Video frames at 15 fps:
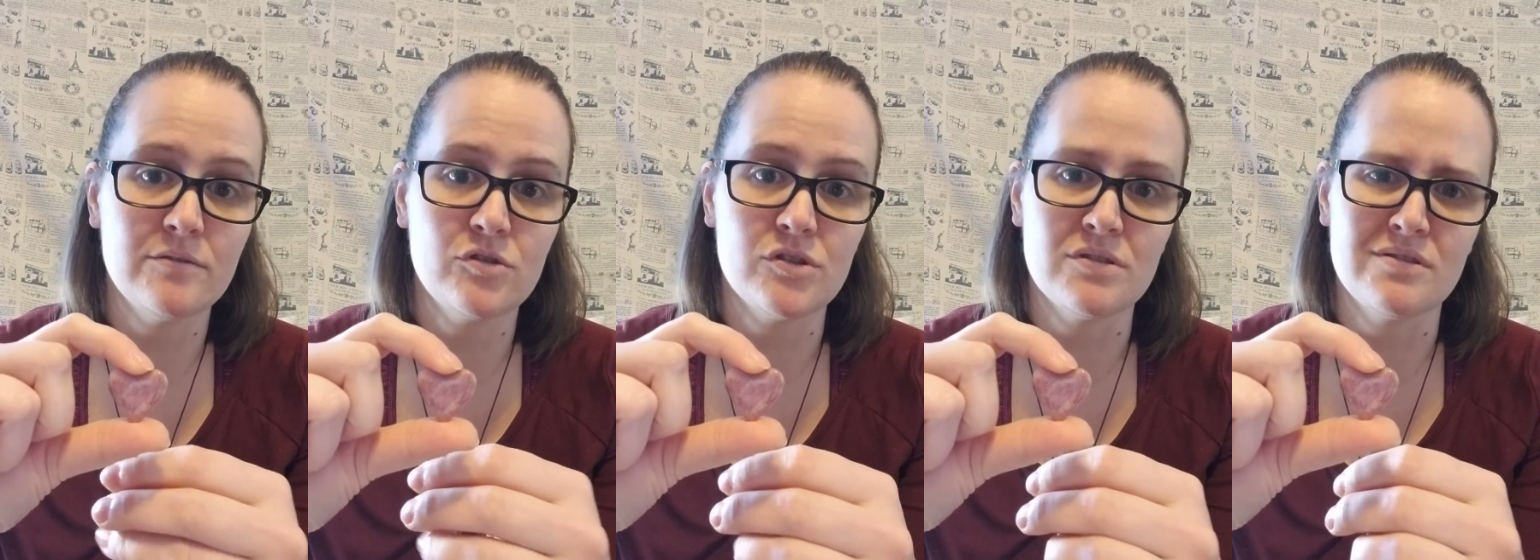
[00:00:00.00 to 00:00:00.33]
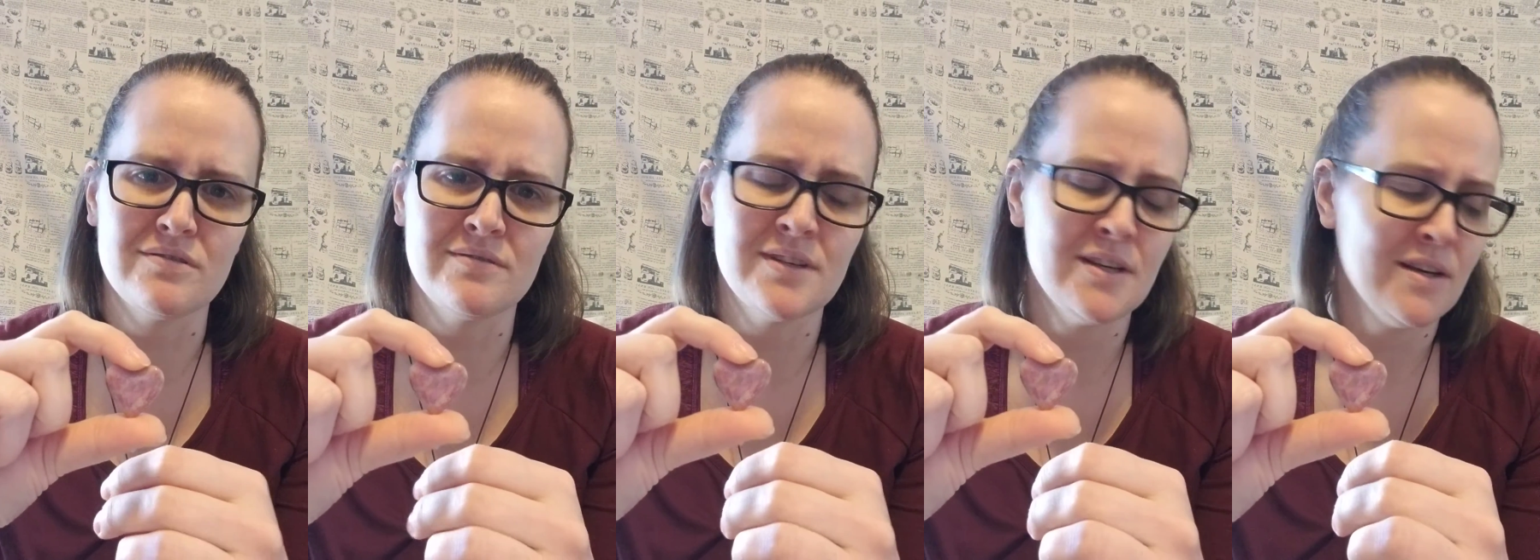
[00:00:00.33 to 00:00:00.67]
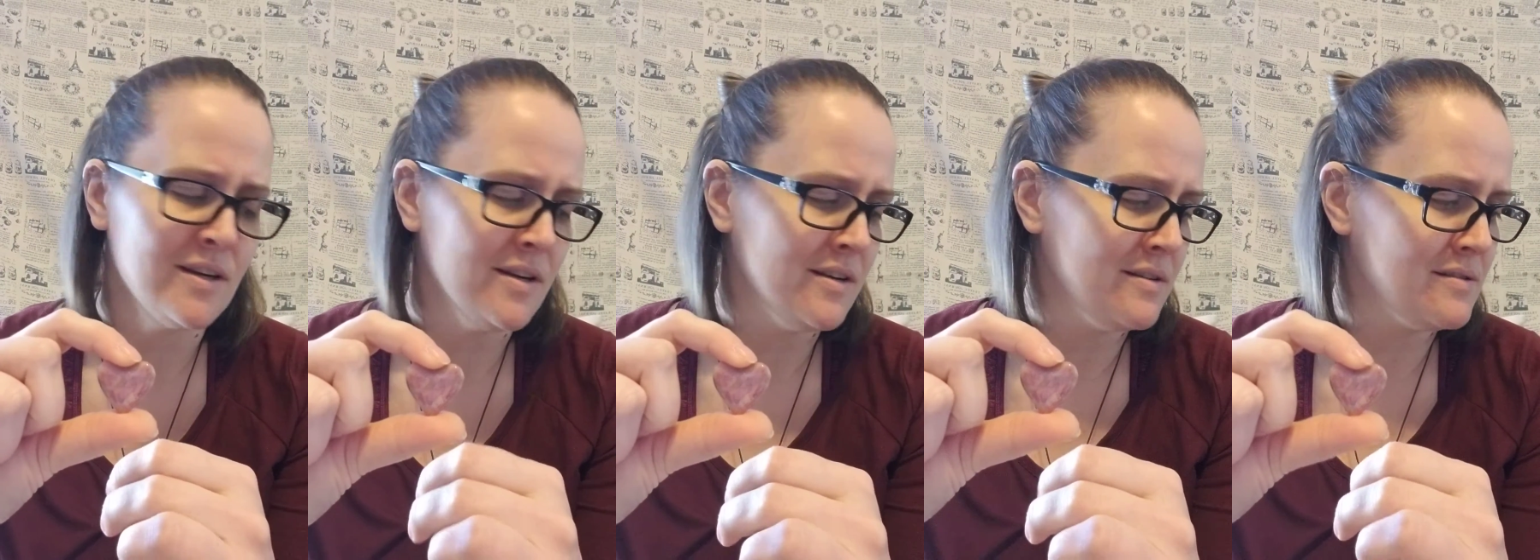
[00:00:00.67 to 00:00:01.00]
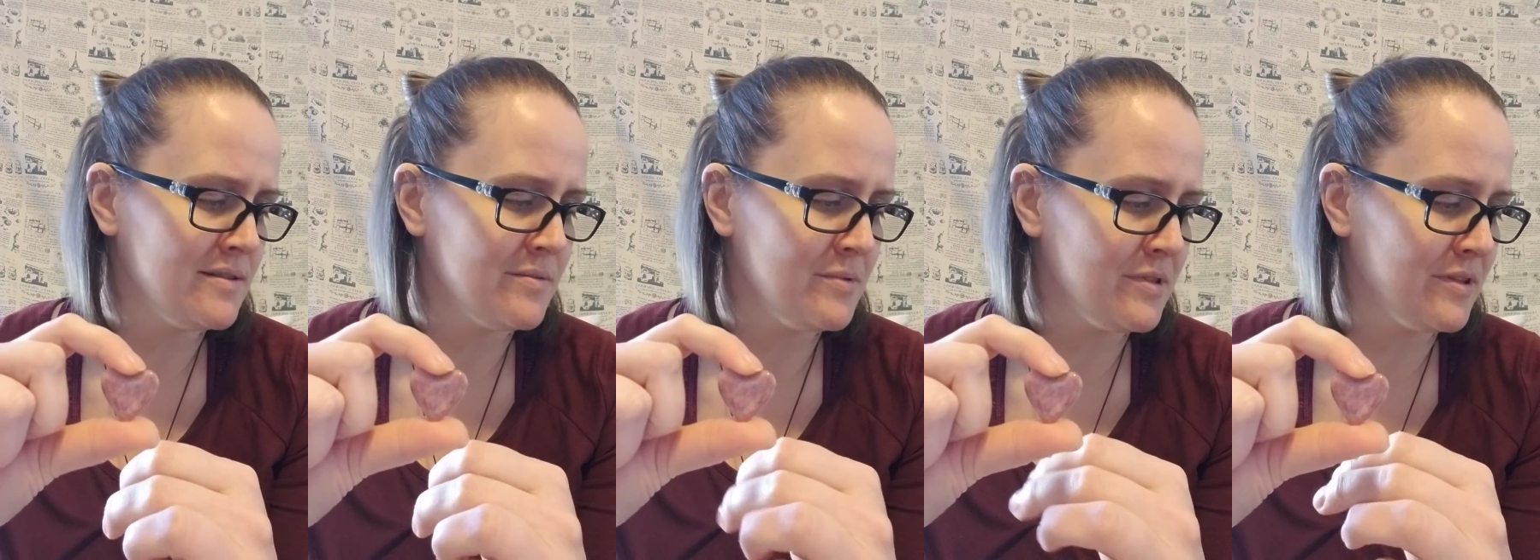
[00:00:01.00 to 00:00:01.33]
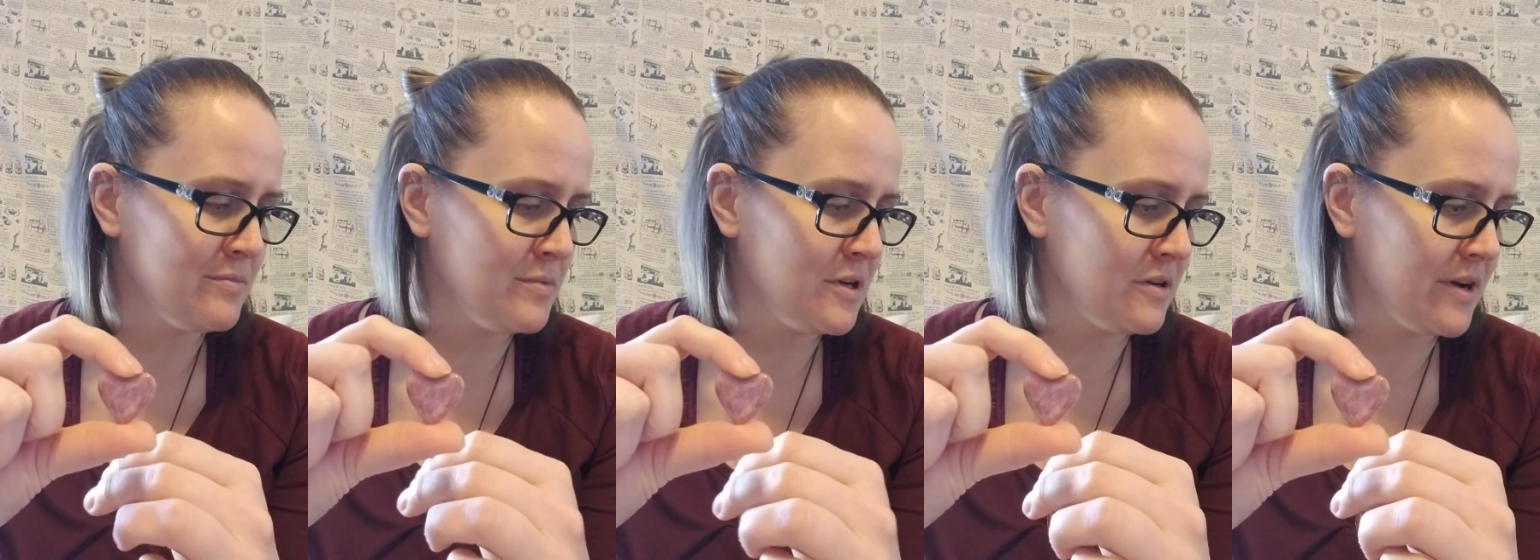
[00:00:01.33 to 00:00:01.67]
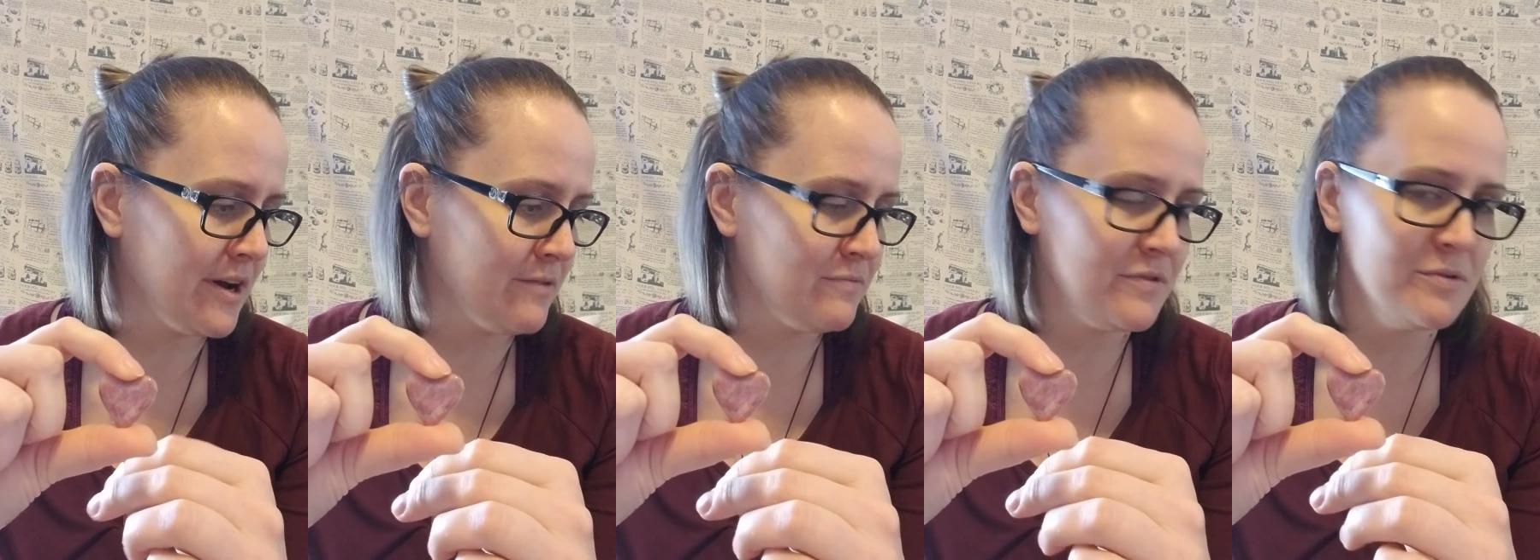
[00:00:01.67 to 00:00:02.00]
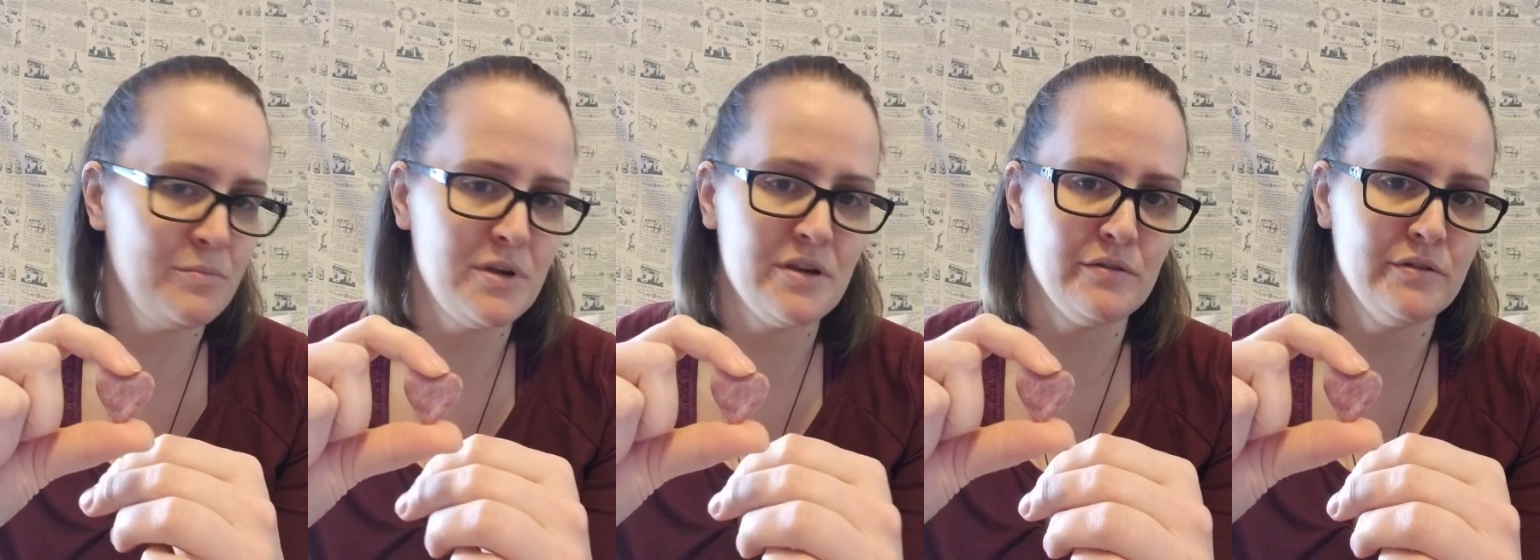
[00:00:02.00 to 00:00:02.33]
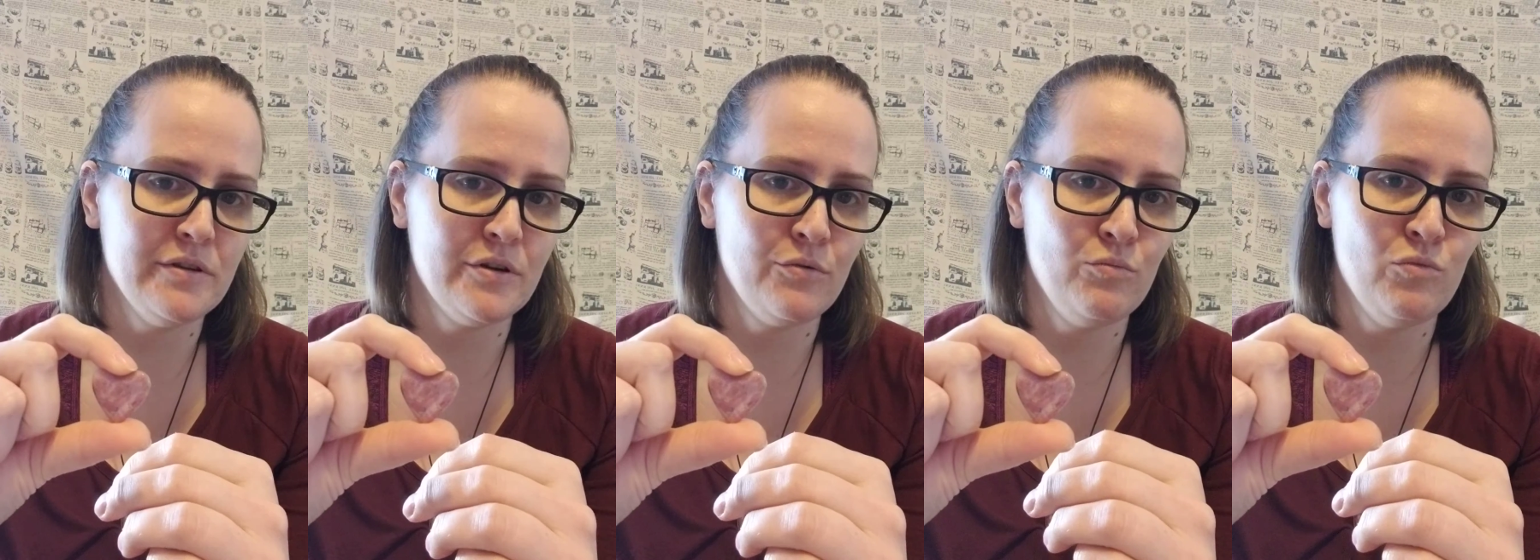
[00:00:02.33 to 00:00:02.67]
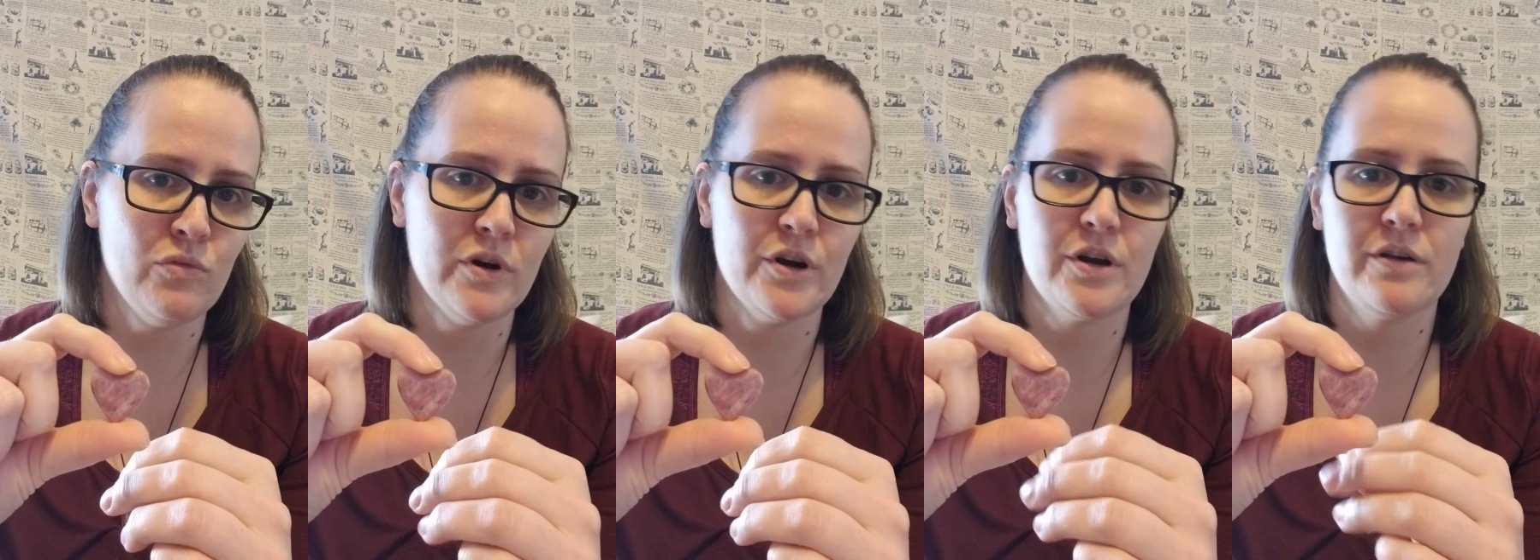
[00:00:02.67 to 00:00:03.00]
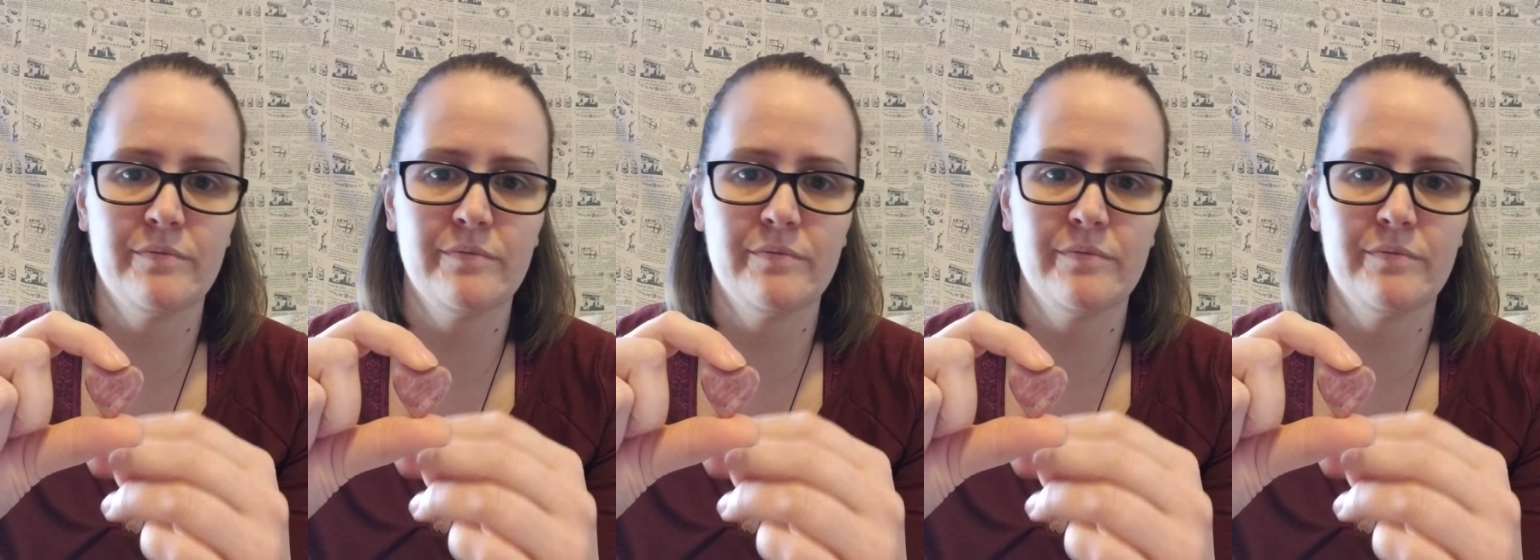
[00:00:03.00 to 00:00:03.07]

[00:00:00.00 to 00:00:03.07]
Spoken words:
Just some of them you'd have to be a little more